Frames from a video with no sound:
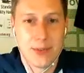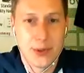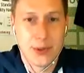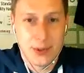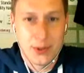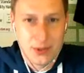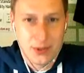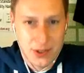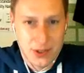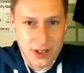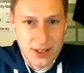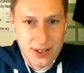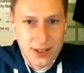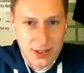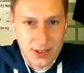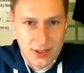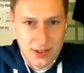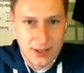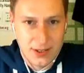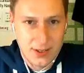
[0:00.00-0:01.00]
sites
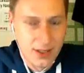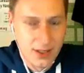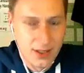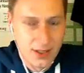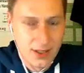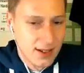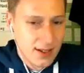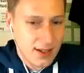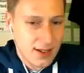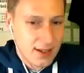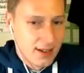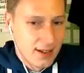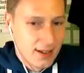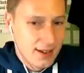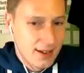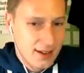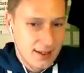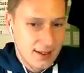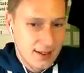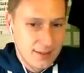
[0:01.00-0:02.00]
and
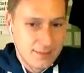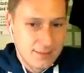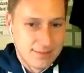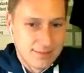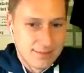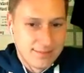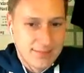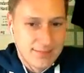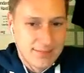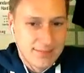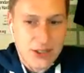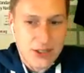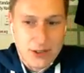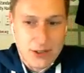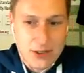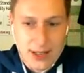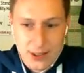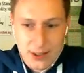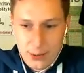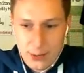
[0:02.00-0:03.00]
interact
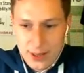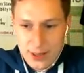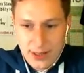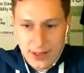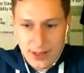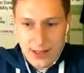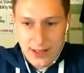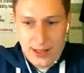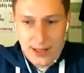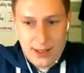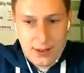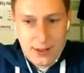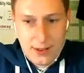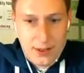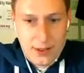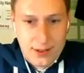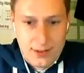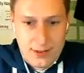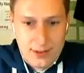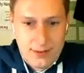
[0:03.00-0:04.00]
with it or
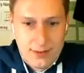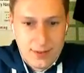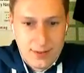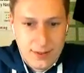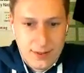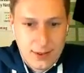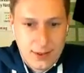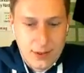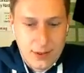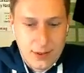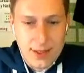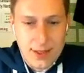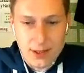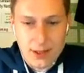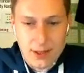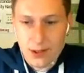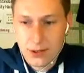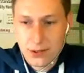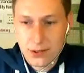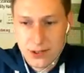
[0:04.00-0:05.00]
look at the
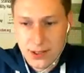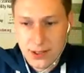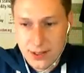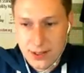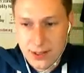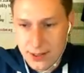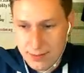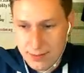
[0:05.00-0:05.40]
content?